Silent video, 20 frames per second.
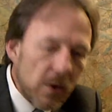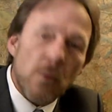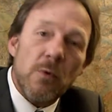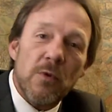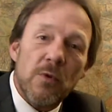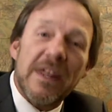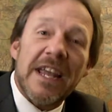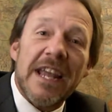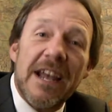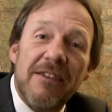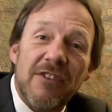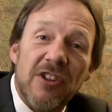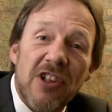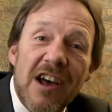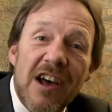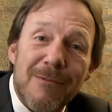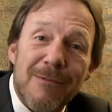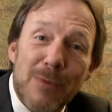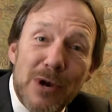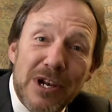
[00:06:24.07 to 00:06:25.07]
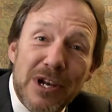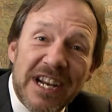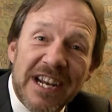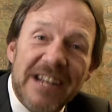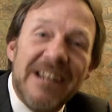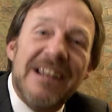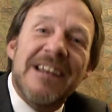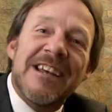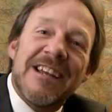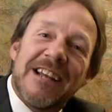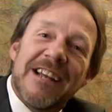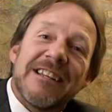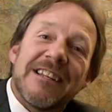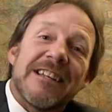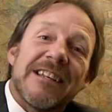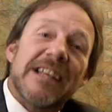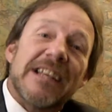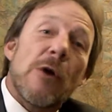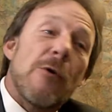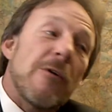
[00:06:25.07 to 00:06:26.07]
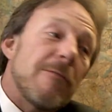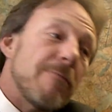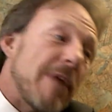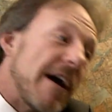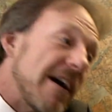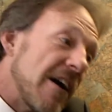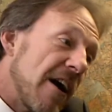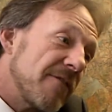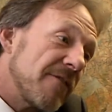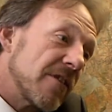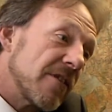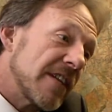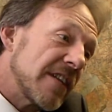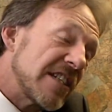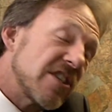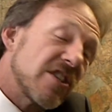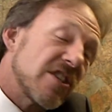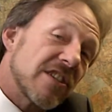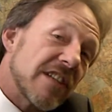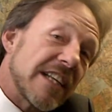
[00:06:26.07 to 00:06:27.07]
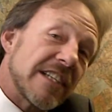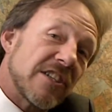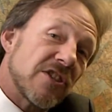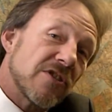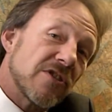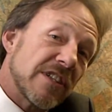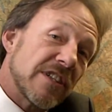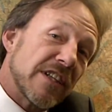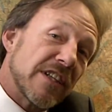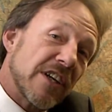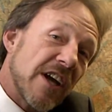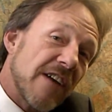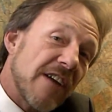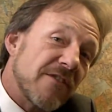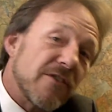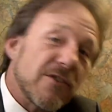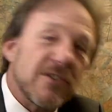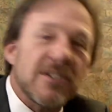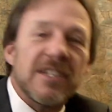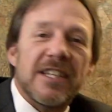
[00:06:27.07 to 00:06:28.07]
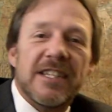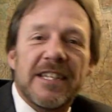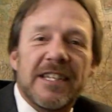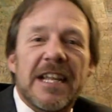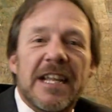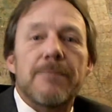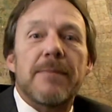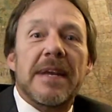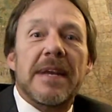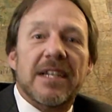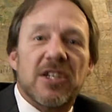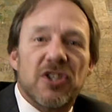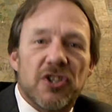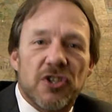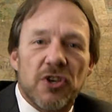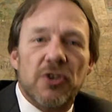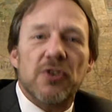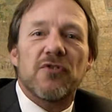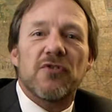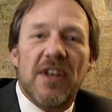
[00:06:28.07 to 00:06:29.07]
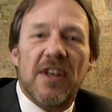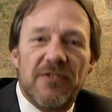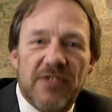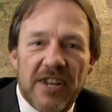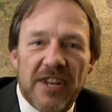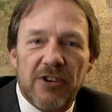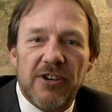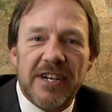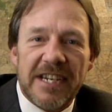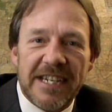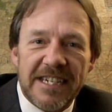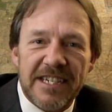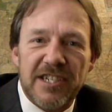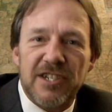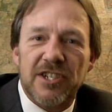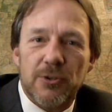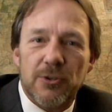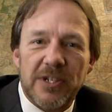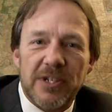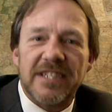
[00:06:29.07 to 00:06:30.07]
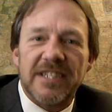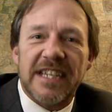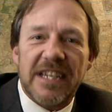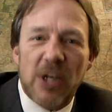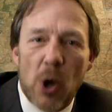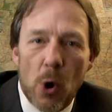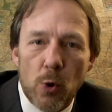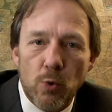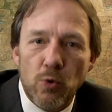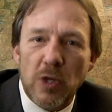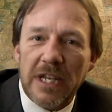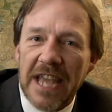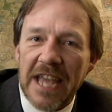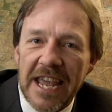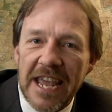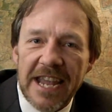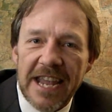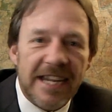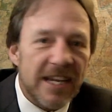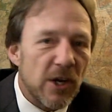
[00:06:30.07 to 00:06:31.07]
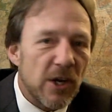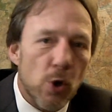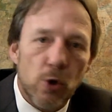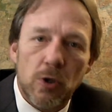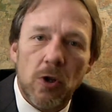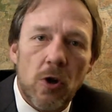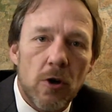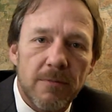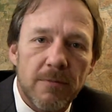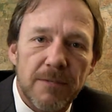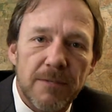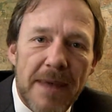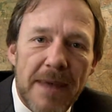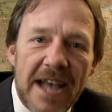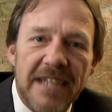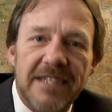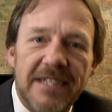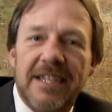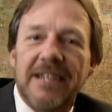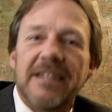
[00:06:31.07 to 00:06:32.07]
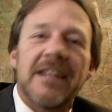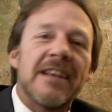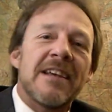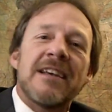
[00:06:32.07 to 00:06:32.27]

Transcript: They have a lot of money, and then they go and buy off the legislatures and the governors, and then they make sure that their industry is the only egg in Oklahoma's basket.